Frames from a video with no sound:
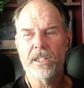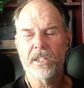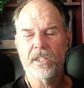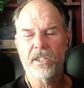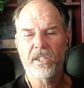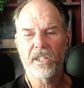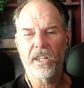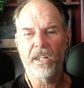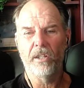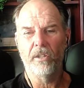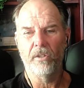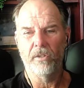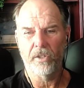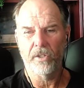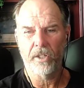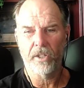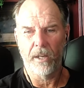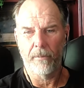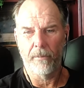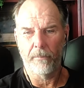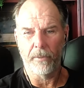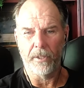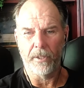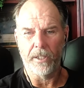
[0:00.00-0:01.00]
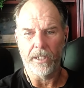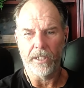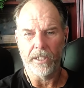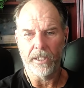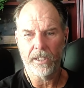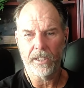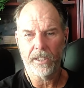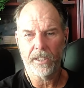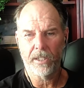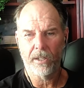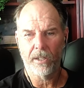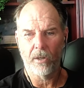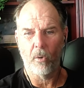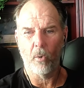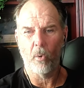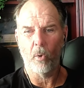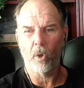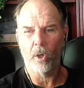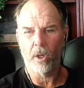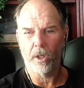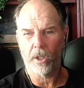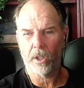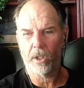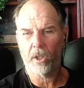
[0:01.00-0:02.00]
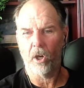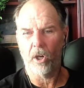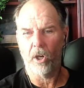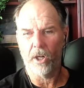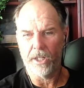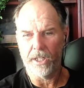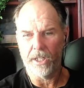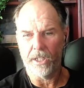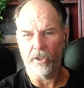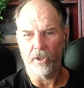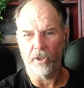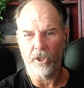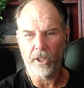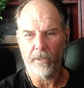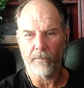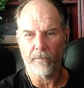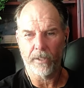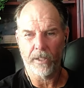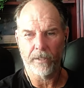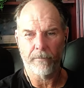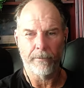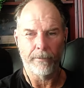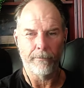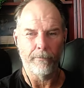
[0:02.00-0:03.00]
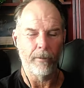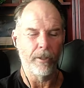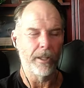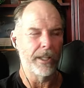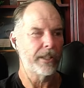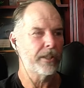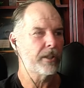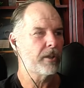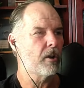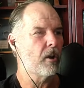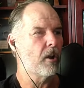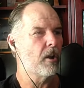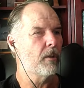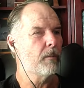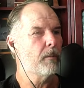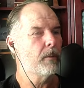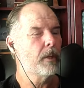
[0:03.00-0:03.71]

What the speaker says: sales companies or car dealerships, as people like to call